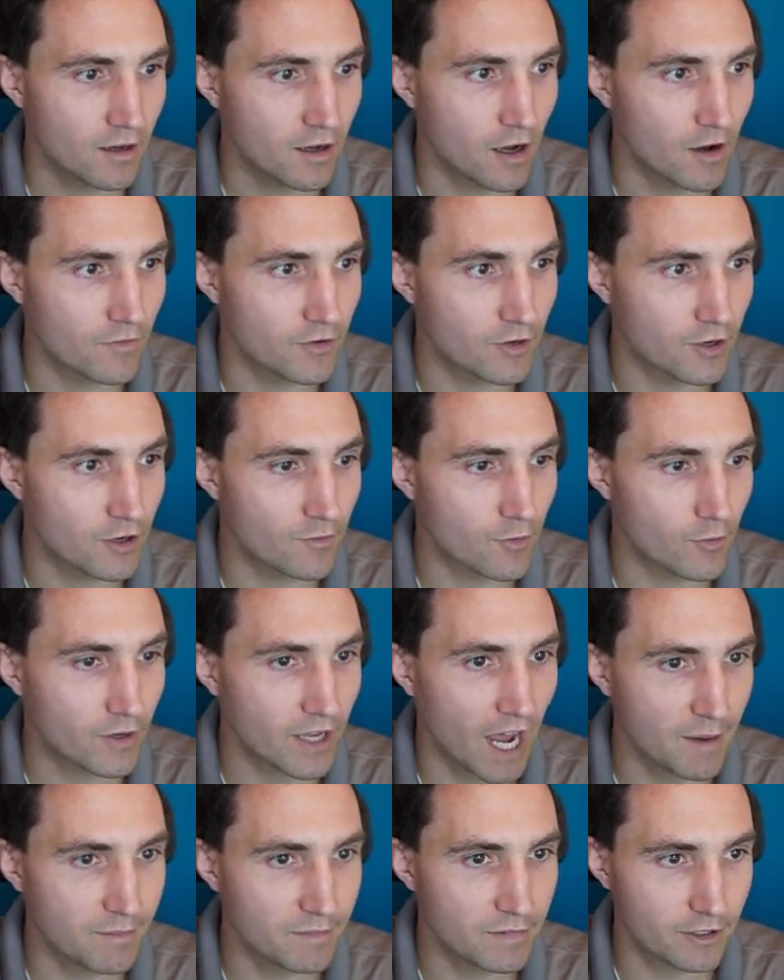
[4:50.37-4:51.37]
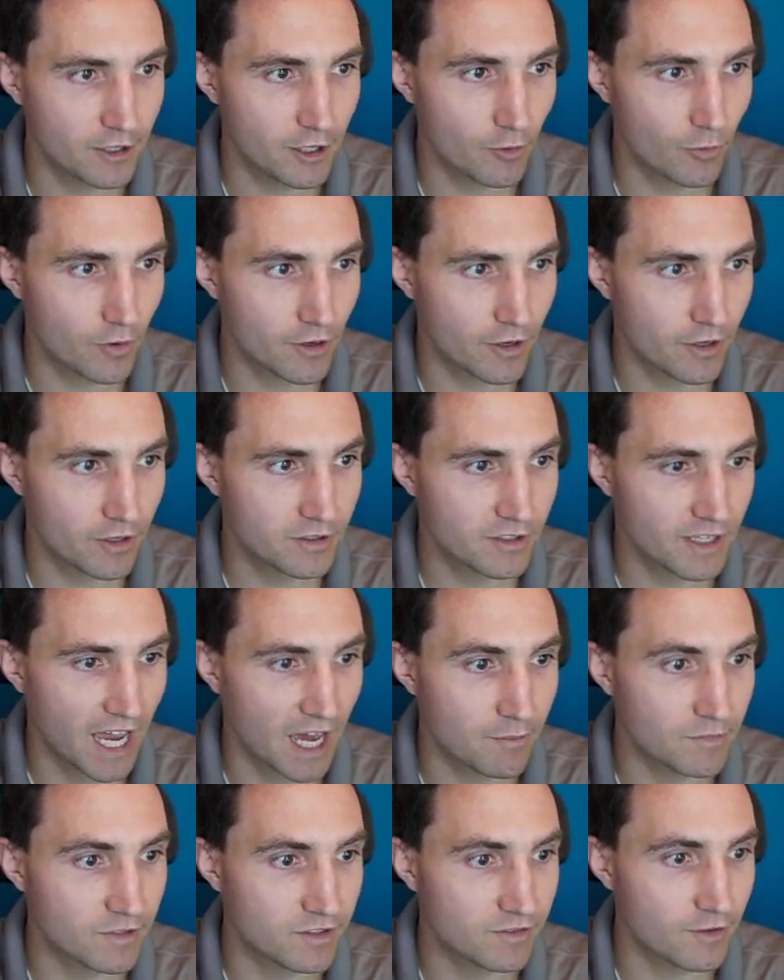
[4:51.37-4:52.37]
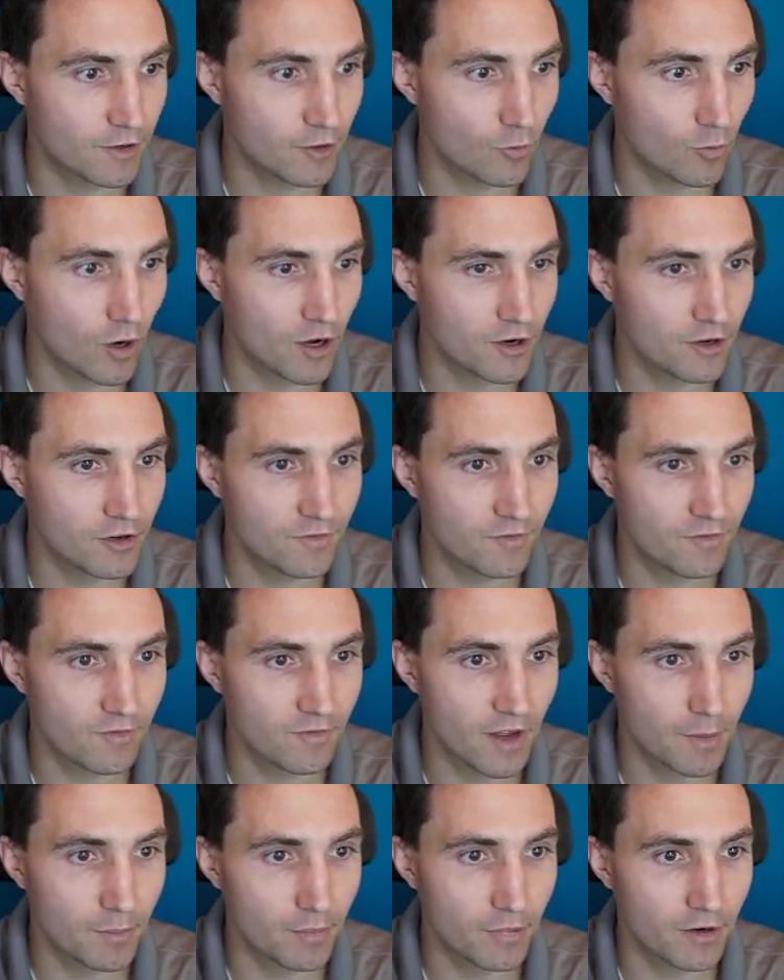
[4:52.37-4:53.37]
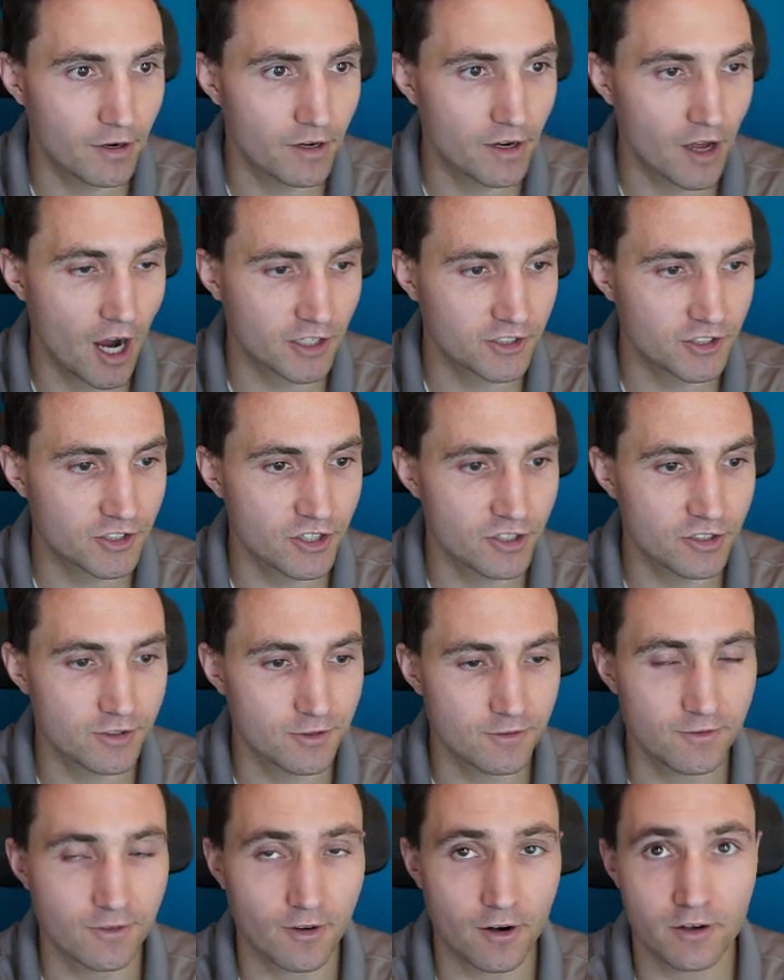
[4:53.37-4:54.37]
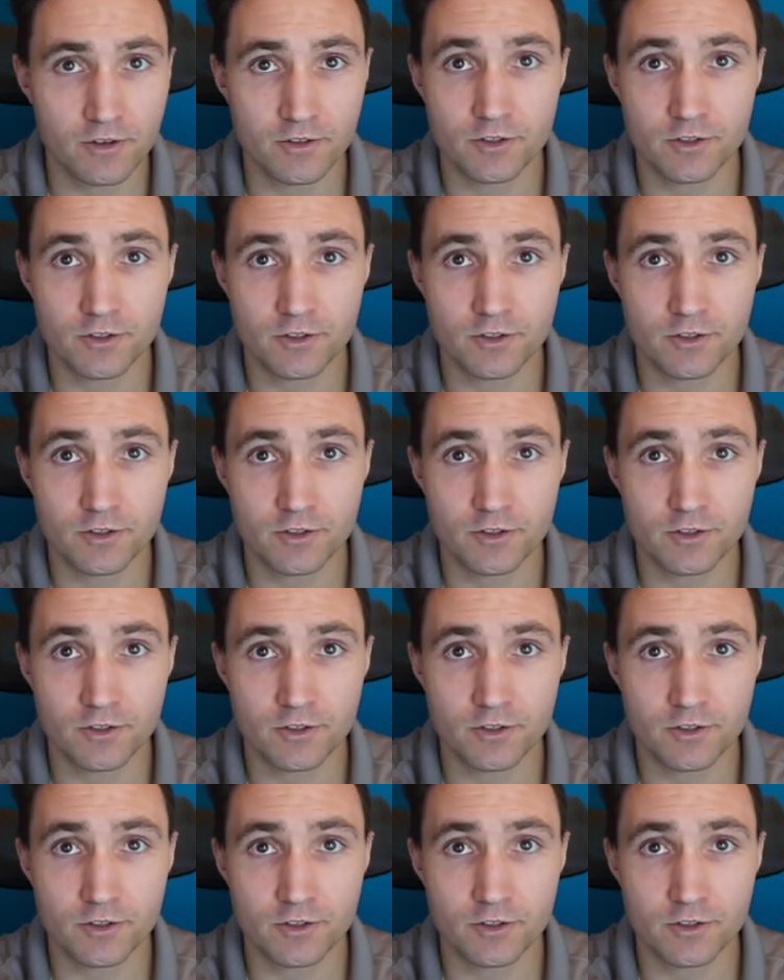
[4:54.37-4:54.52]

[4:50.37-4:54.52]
of your vocabulary words: atmosphere, water, and vapor, and oxygen so far.